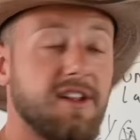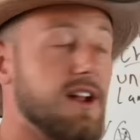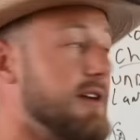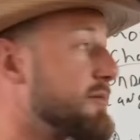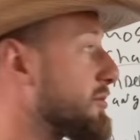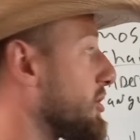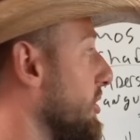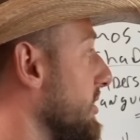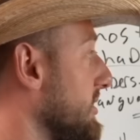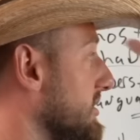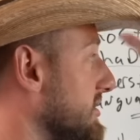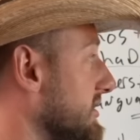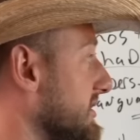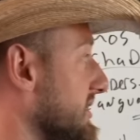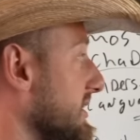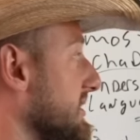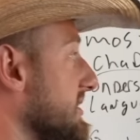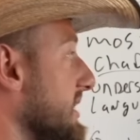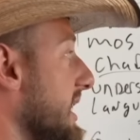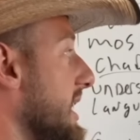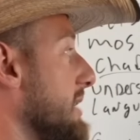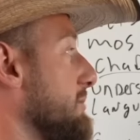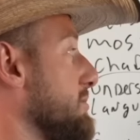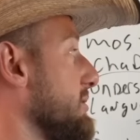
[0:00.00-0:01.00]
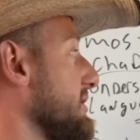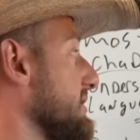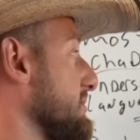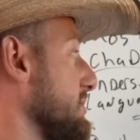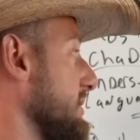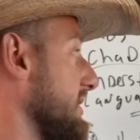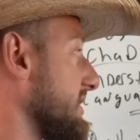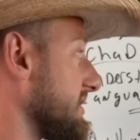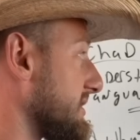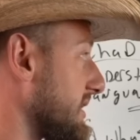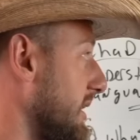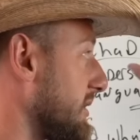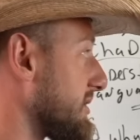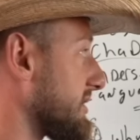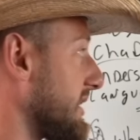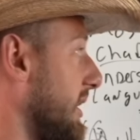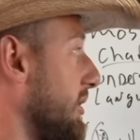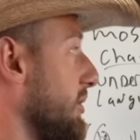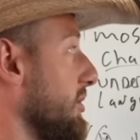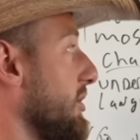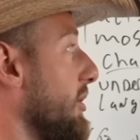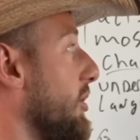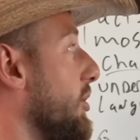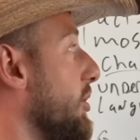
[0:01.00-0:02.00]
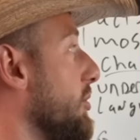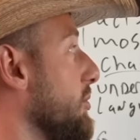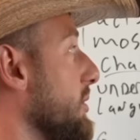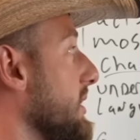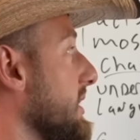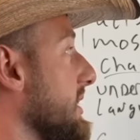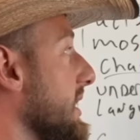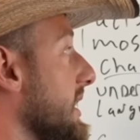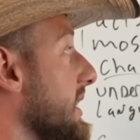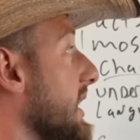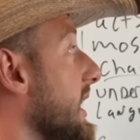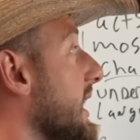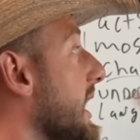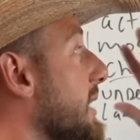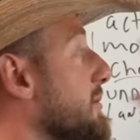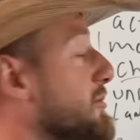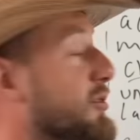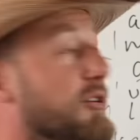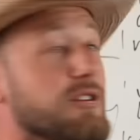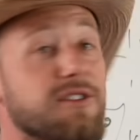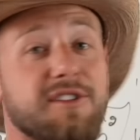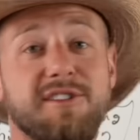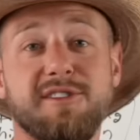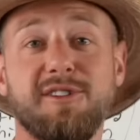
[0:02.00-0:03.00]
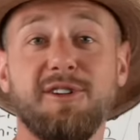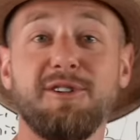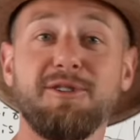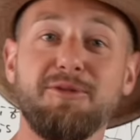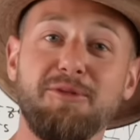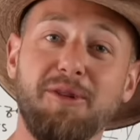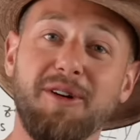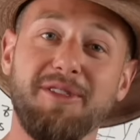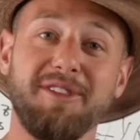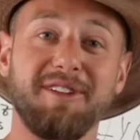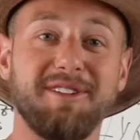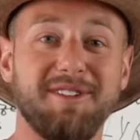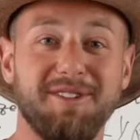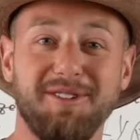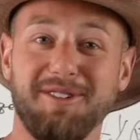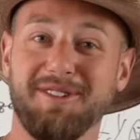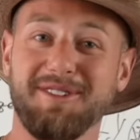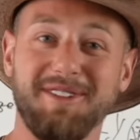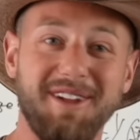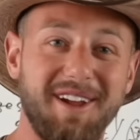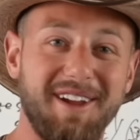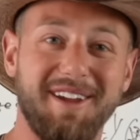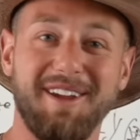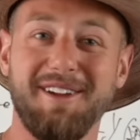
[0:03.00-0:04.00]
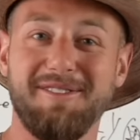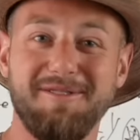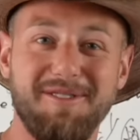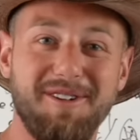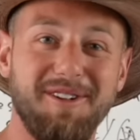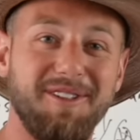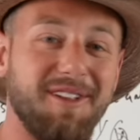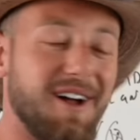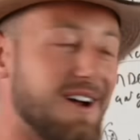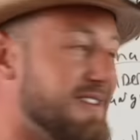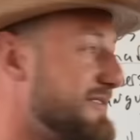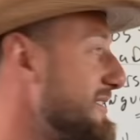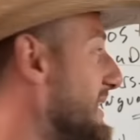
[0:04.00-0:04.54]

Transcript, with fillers: and I'm going to use examples because I was out the whole weekend and I'm going to show you what this looks like in real life